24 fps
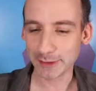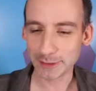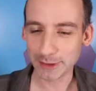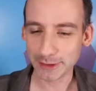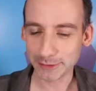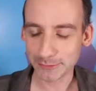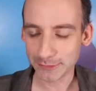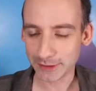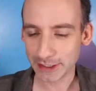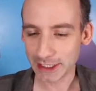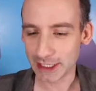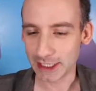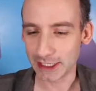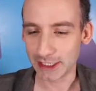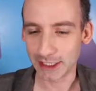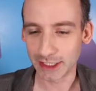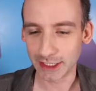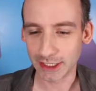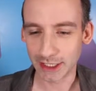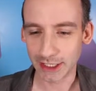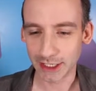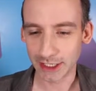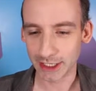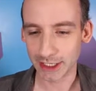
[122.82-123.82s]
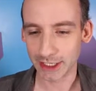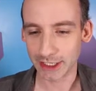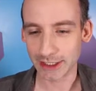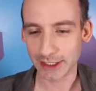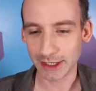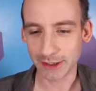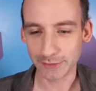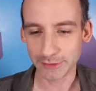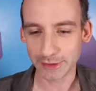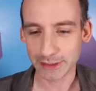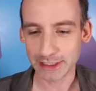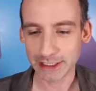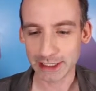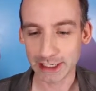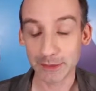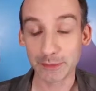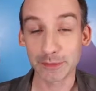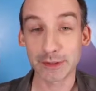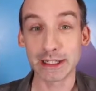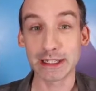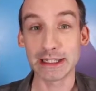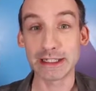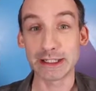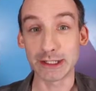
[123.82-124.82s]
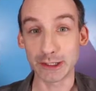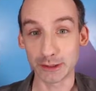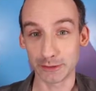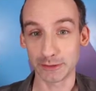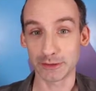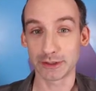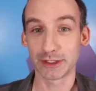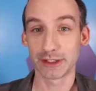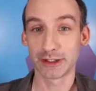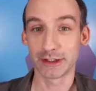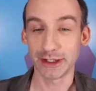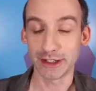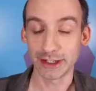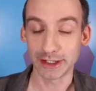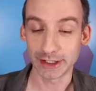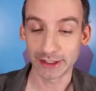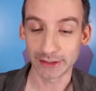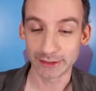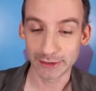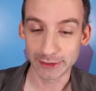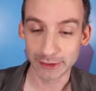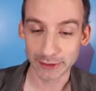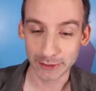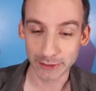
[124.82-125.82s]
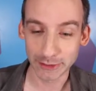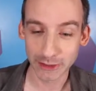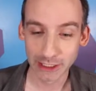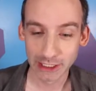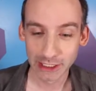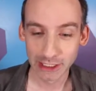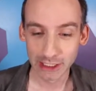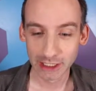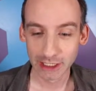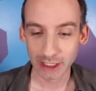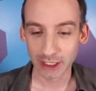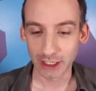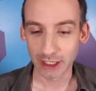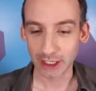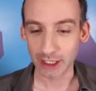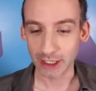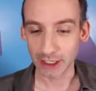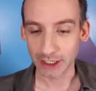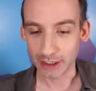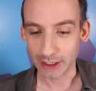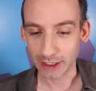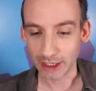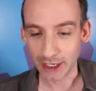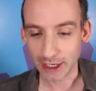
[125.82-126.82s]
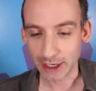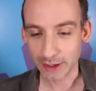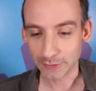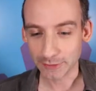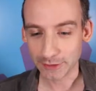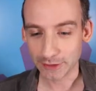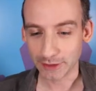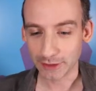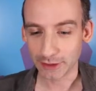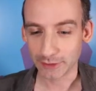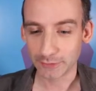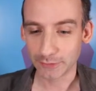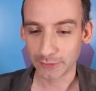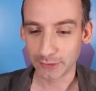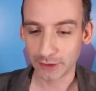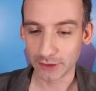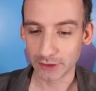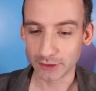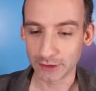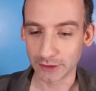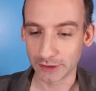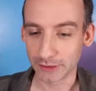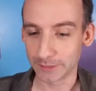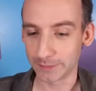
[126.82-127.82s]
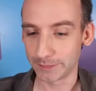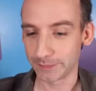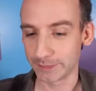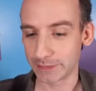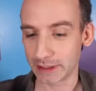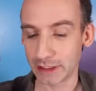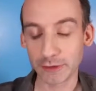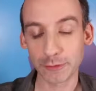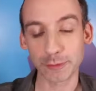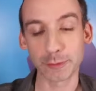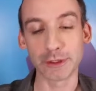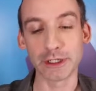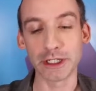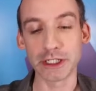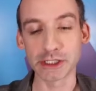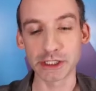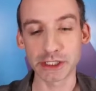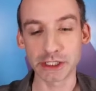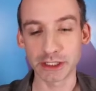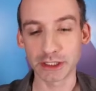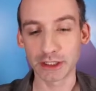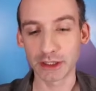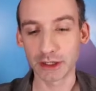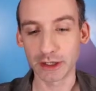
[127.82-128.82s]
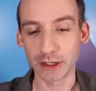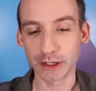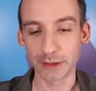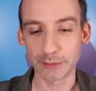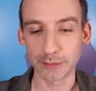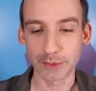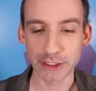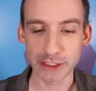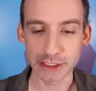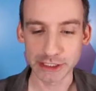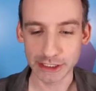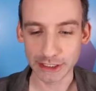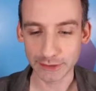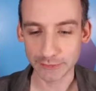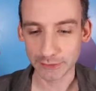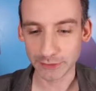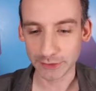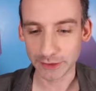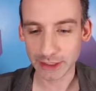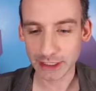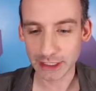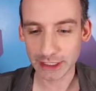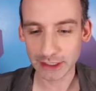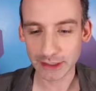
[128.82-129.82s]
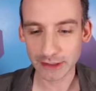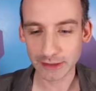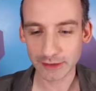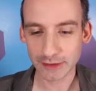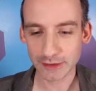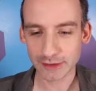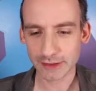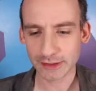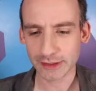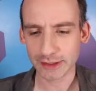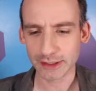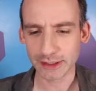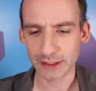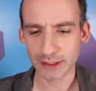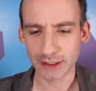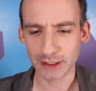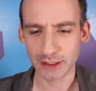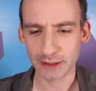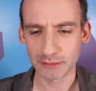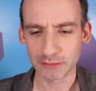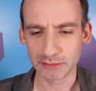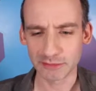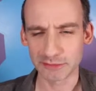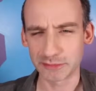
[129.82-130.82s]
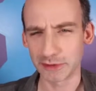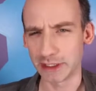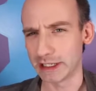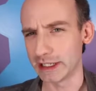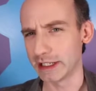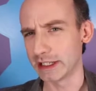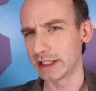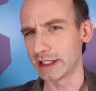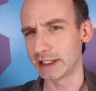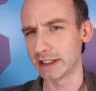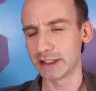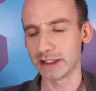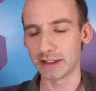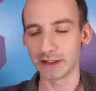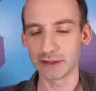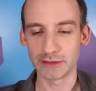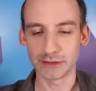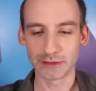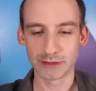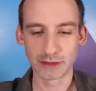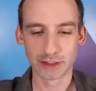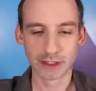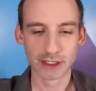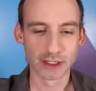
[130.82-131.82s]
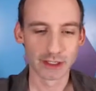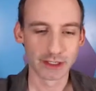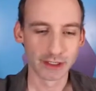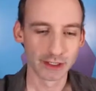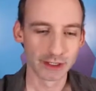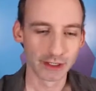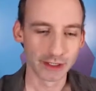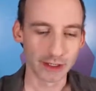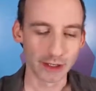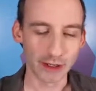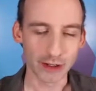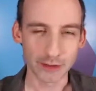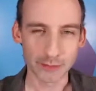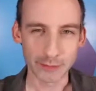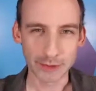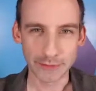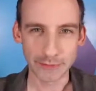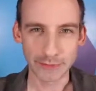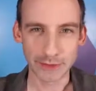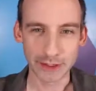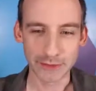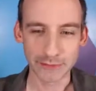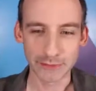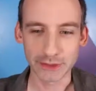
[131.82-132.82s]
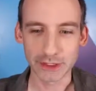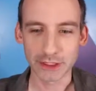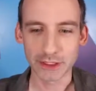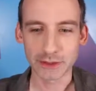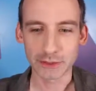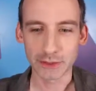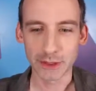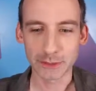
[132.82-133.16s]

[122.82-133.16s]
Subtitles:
something funny, and oftentimes I don't. So I often look for inspiration on a bunch of different things, Reddit and all my favorite